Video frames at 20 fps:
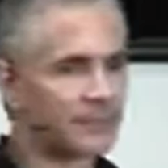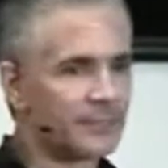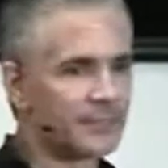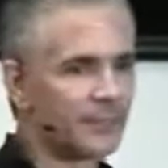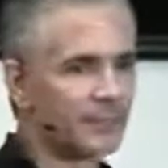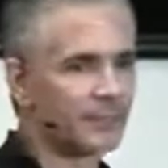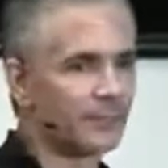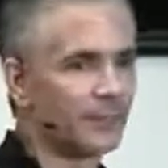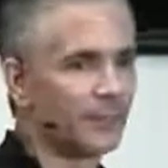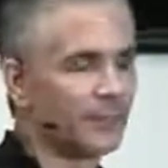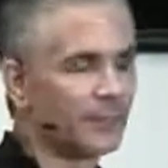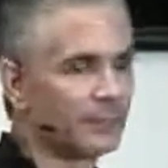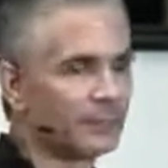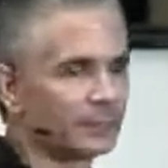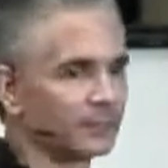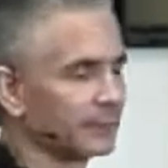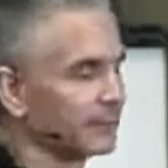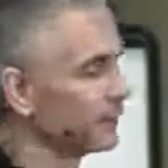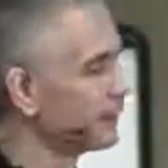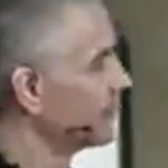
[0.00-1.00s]
sales
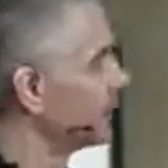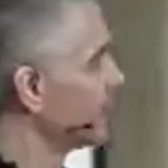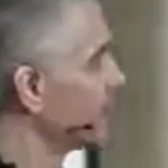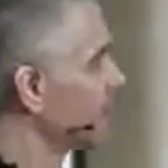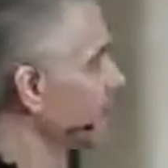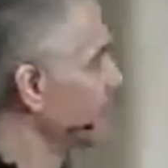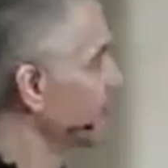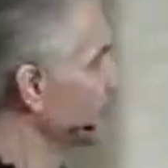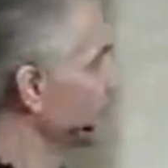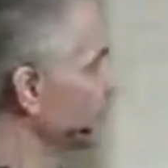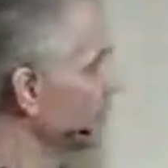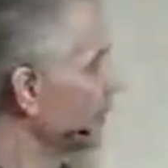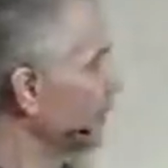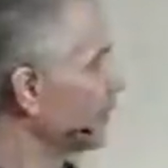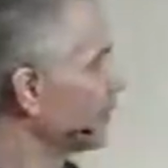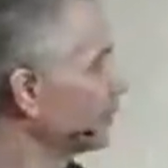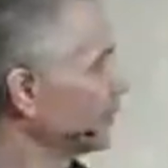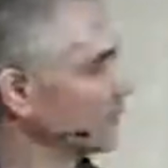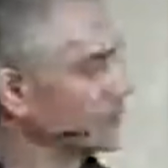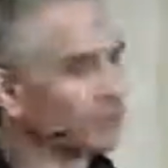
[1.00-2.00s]
page, the
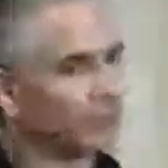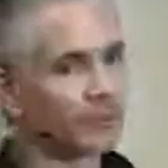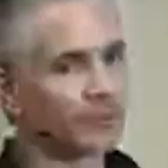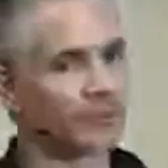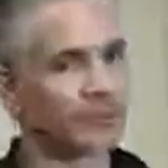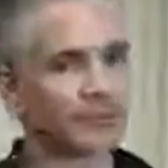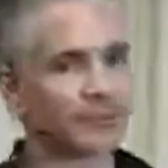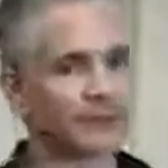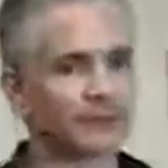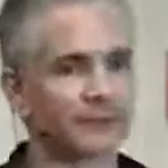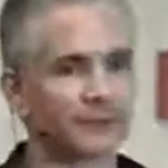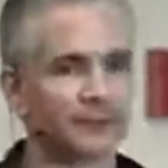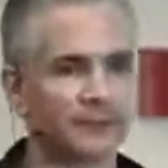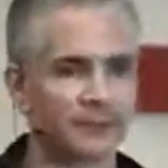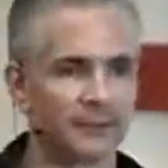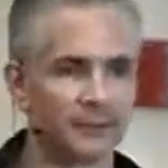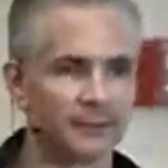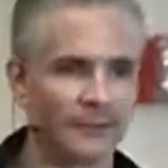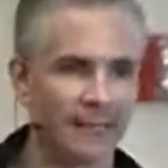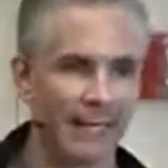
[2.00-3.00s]
longer one worked.
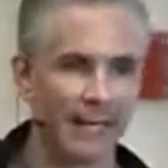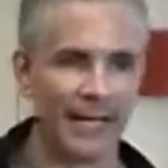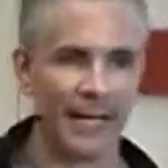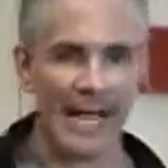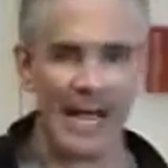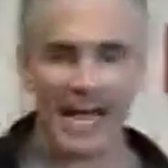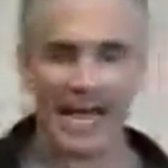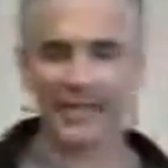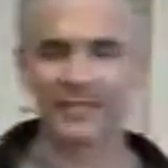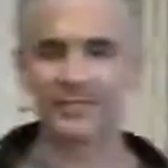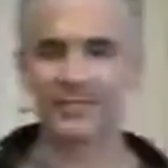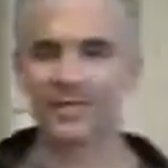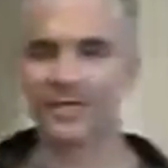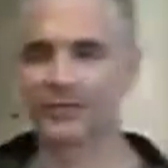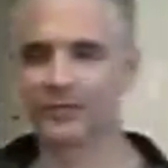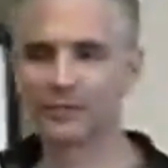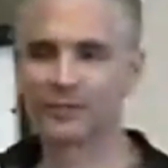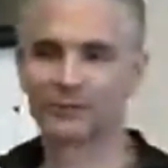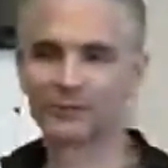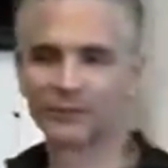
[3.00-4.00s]
I
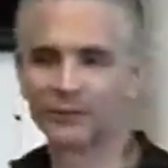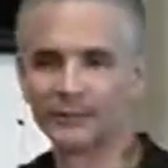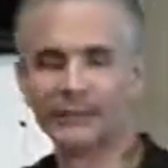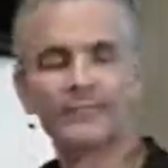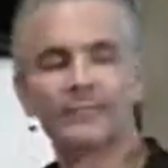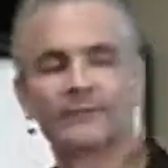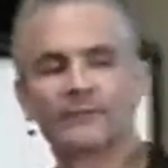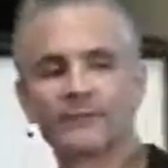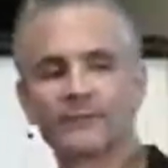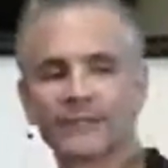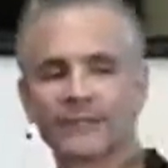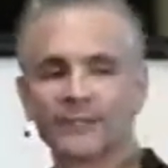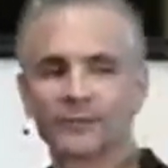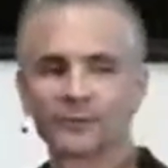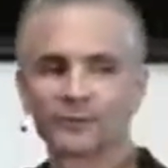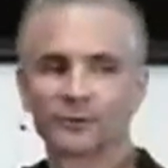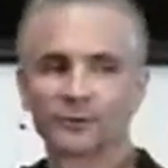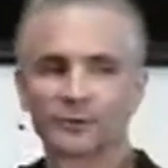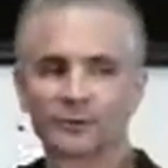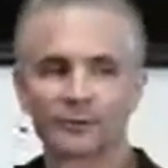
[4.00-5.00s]
generally believe that a
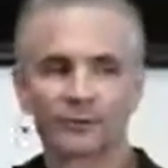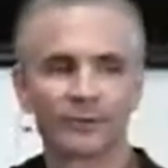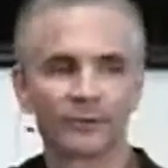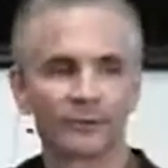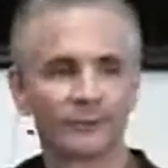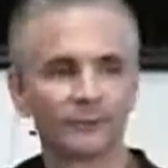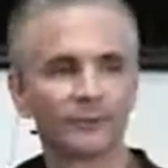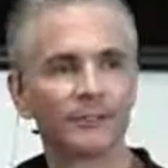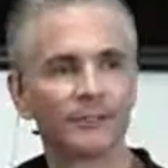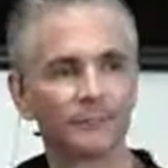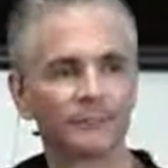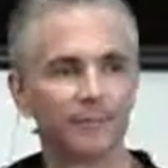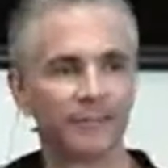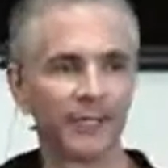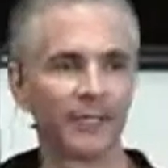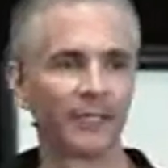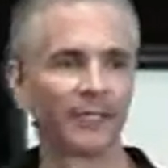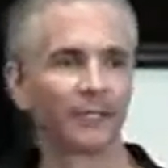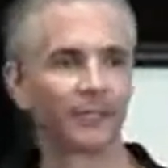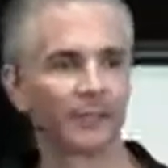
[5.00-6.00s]
shorter one is
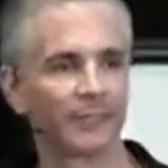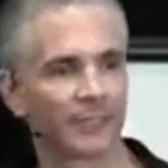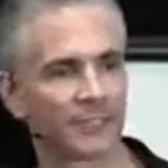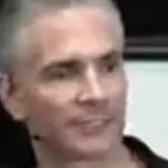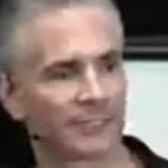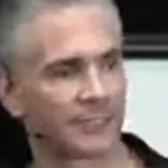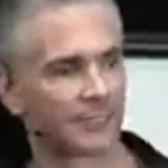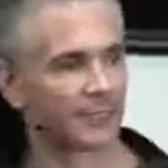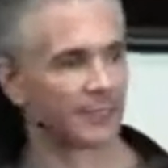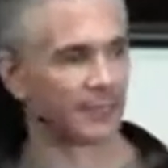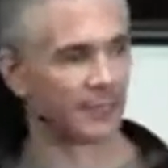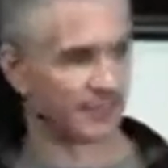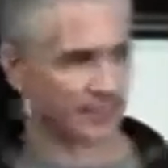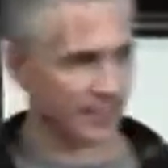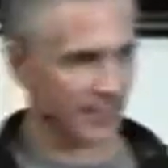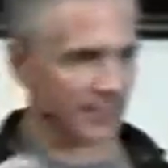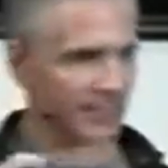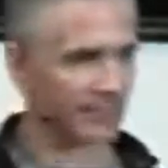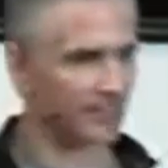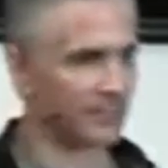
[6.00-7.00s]
better because they can
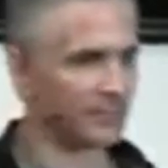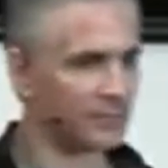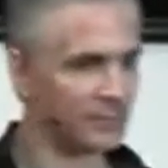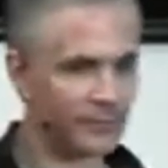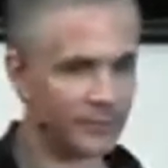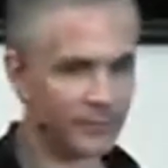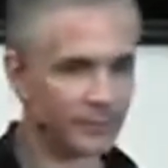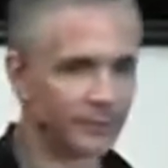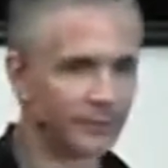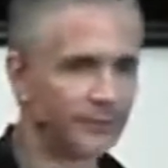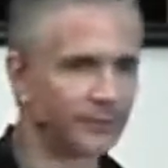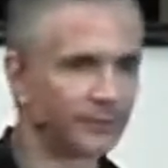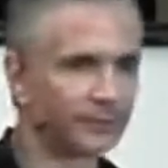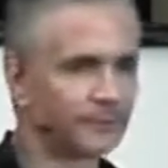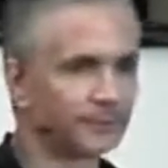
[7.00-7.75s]
digest it sooner.